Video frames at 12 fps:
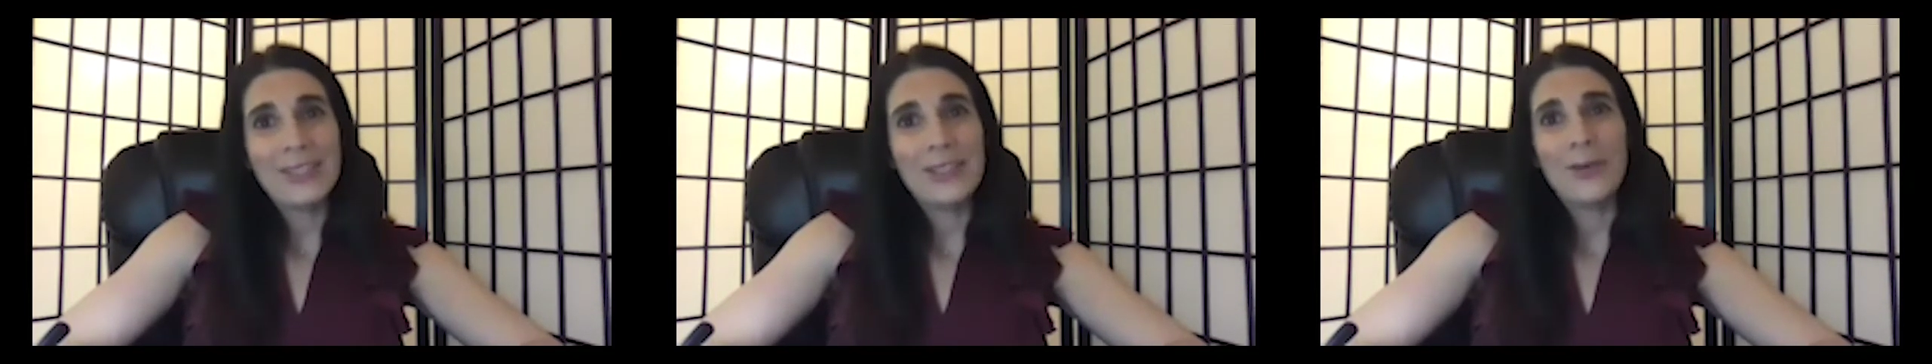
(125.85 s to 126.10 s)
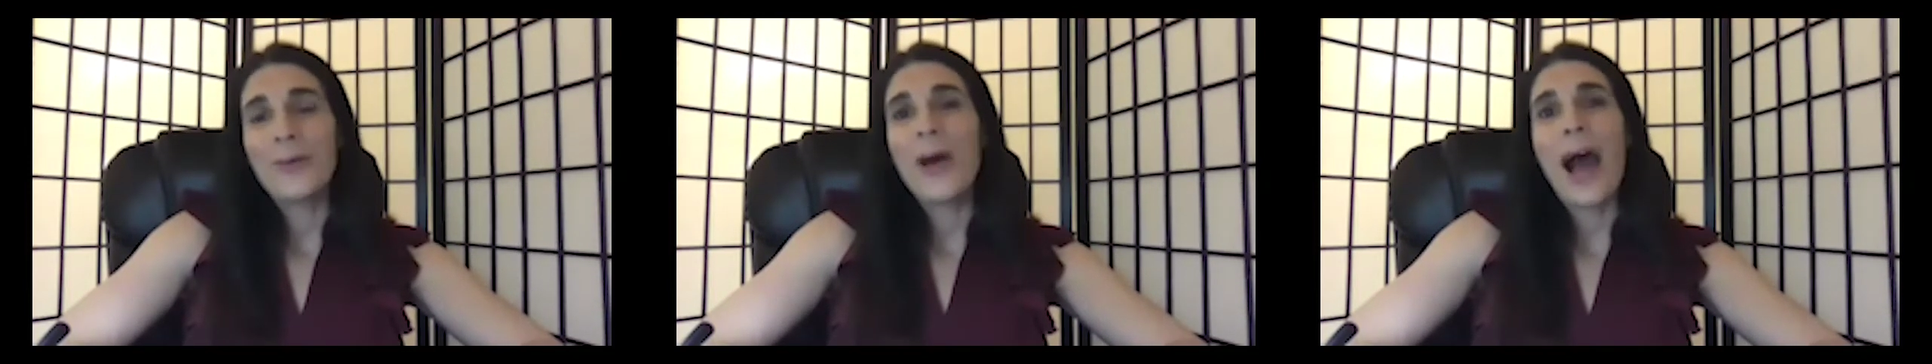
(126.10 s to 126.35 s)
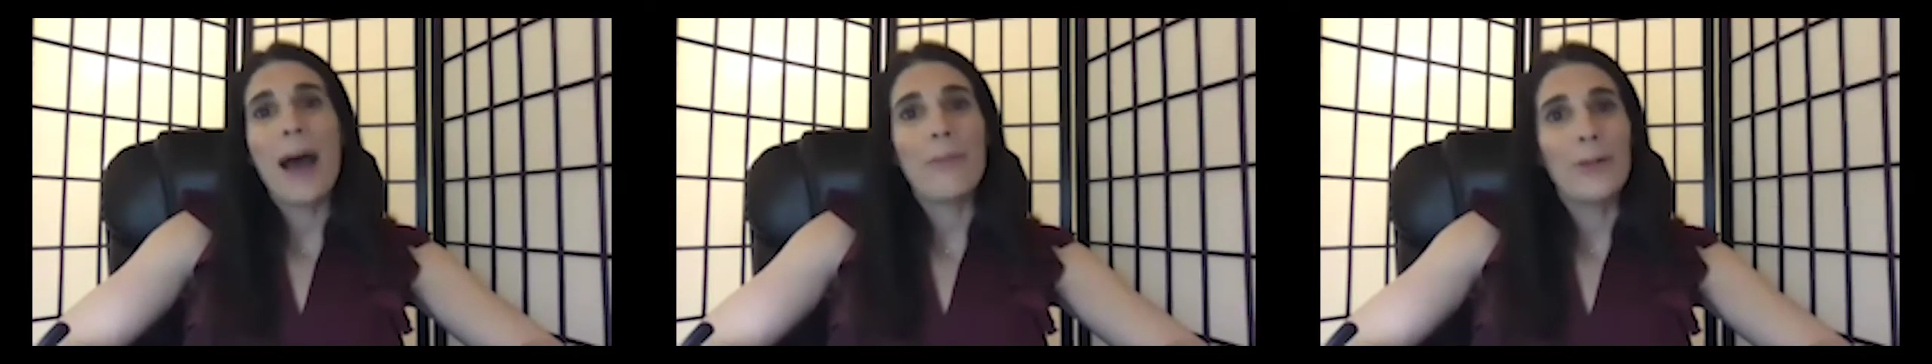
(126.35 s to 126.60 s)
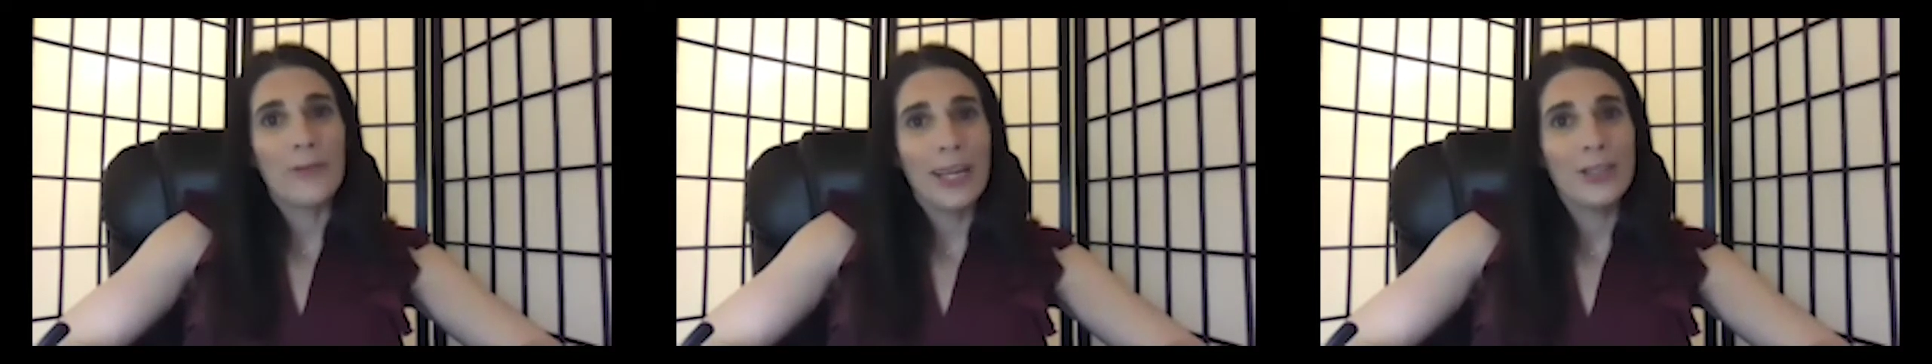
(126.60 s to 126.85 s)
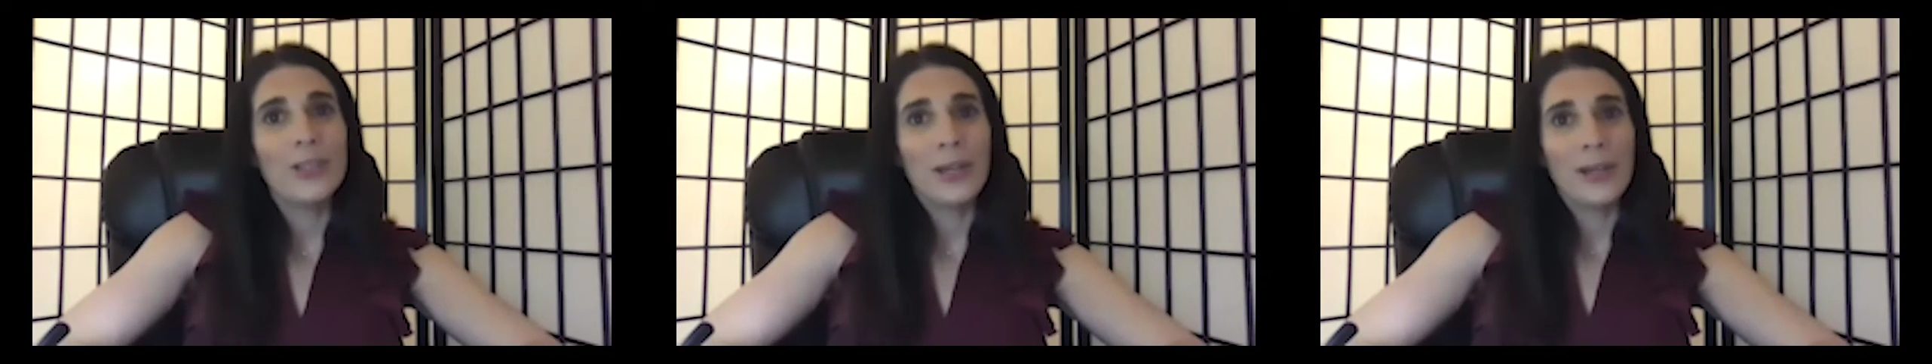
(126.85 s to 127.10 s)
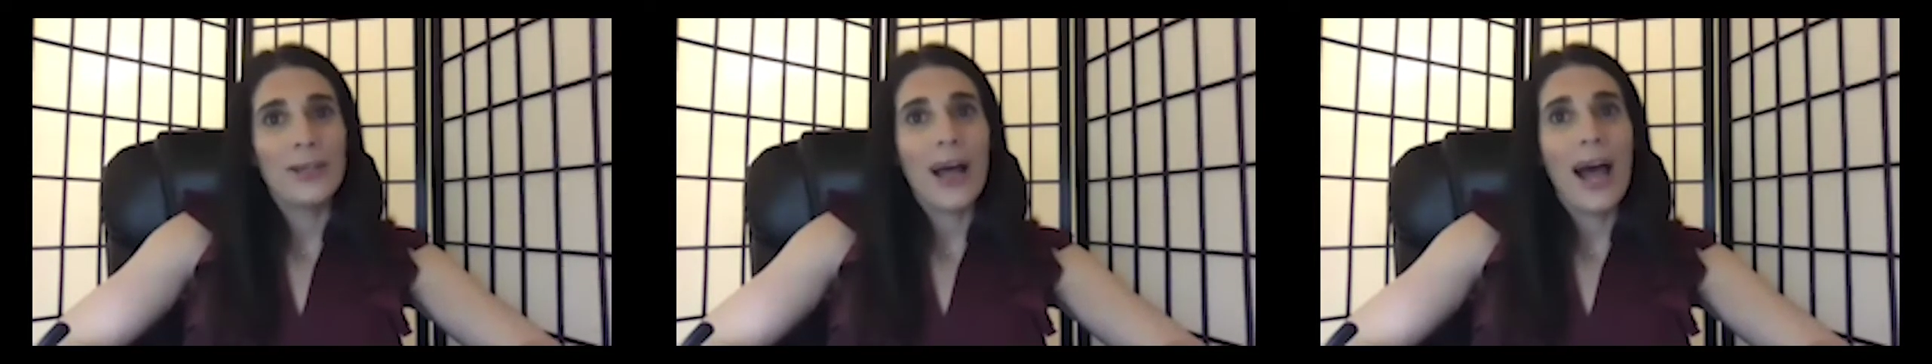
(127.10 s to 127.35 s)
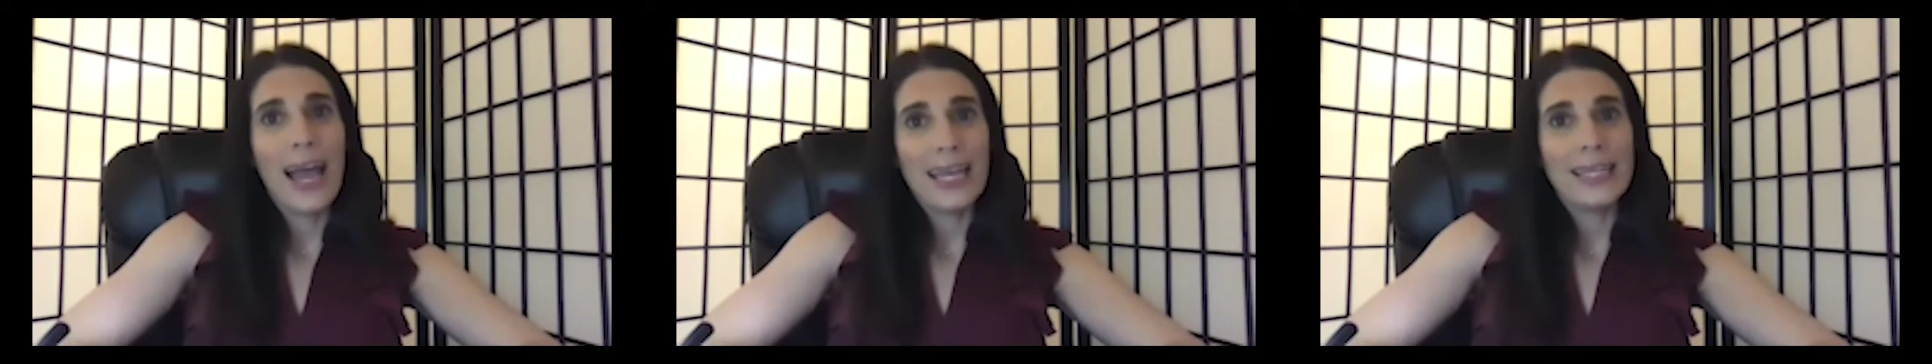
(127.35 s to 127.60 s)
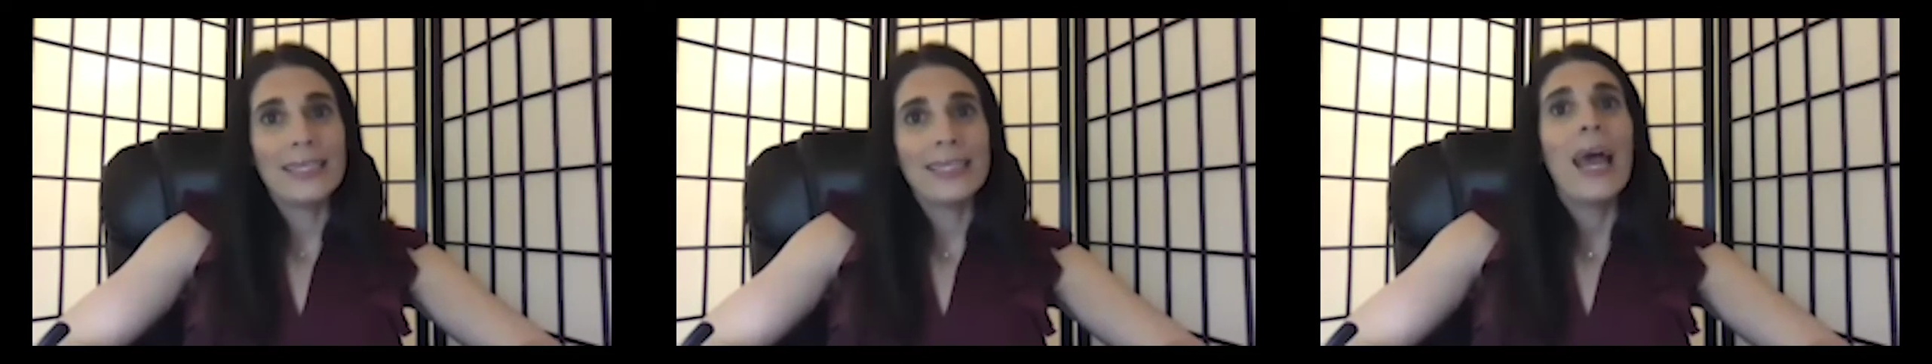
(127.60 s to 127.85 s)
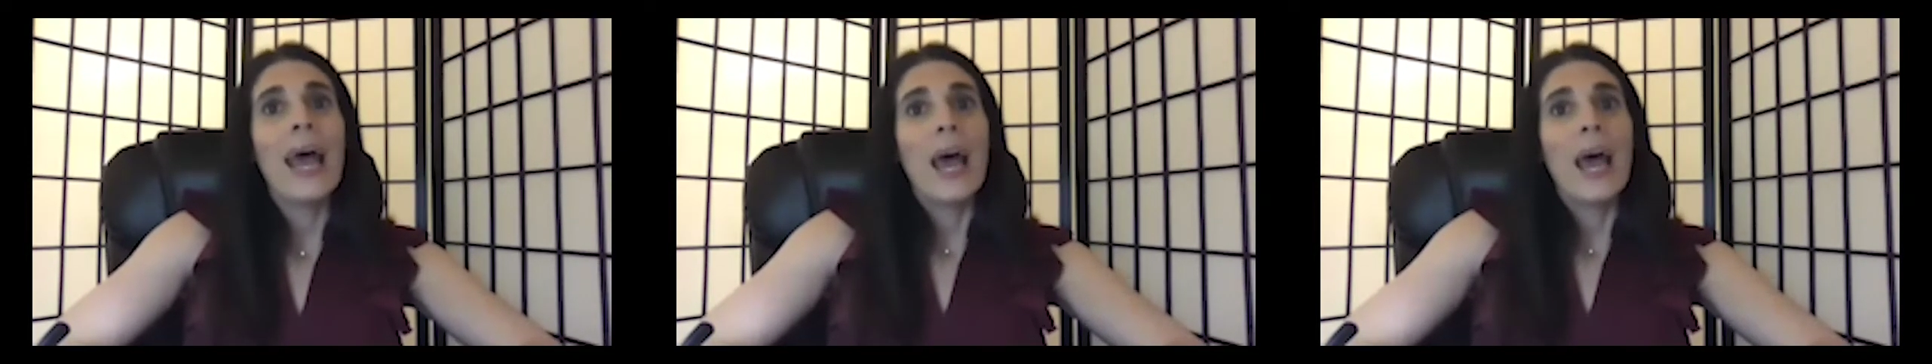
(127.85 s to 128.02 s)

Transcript: to operationalize